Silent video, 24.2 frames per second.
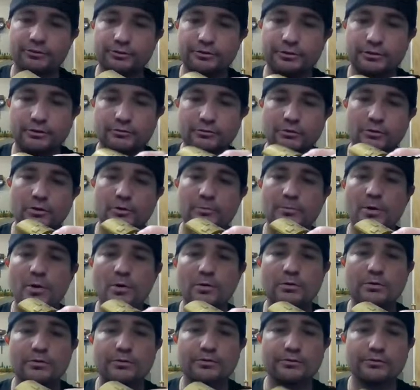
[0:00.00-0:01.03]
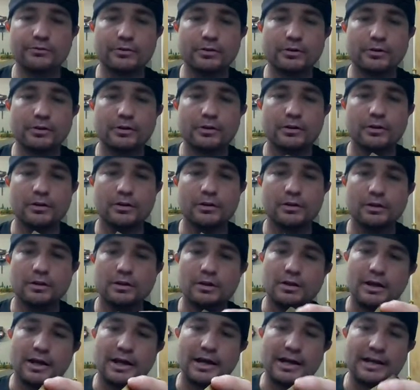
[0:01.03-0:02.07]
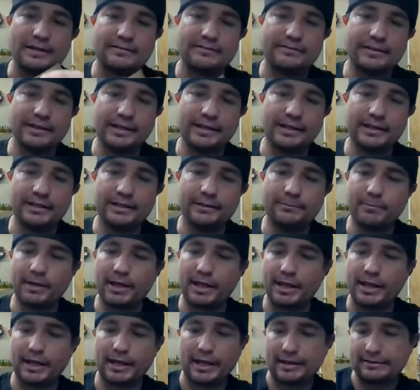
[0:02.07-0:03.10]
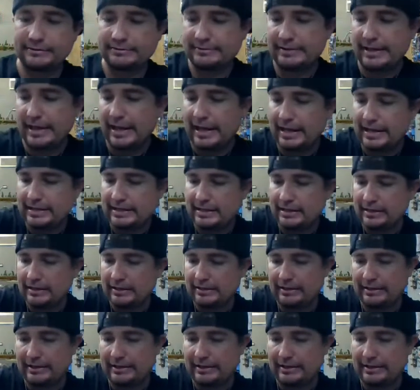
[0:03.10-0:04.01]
on these locomotives. I tell you, man. I tell you.